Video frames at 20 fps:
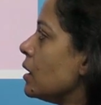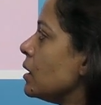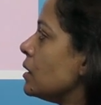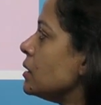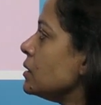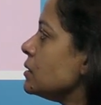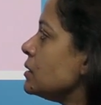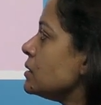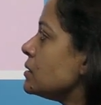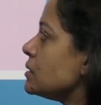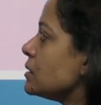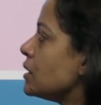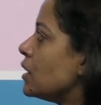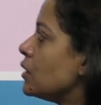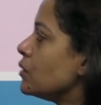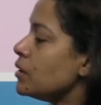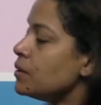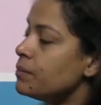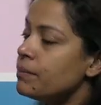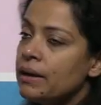Earth is
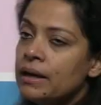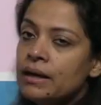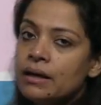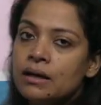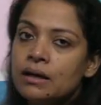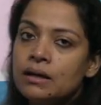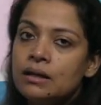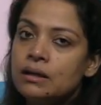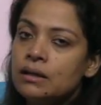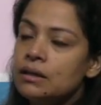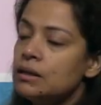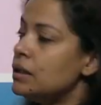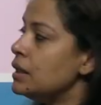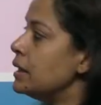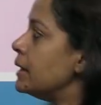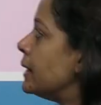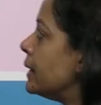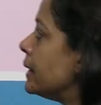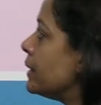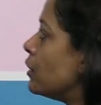surrounded by a
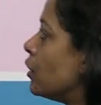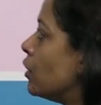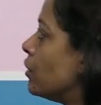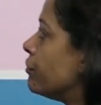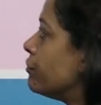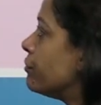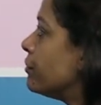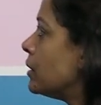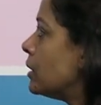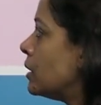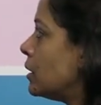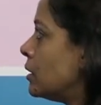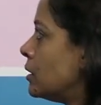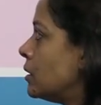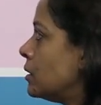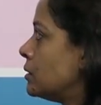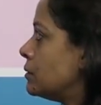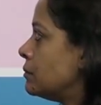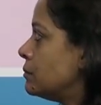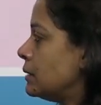layer of
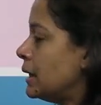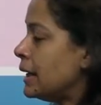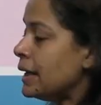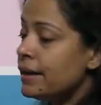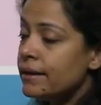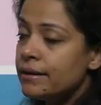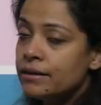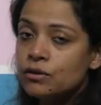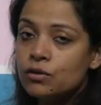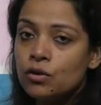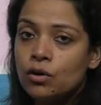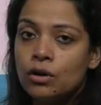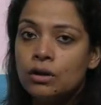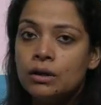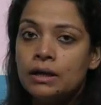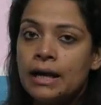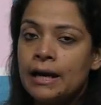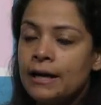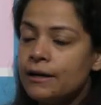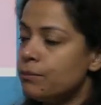air
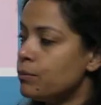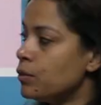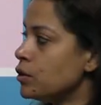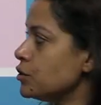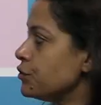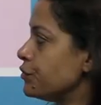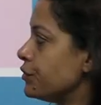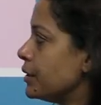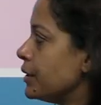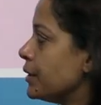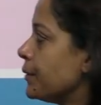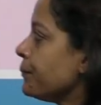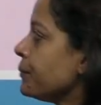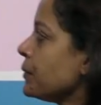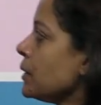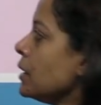called atmosphere.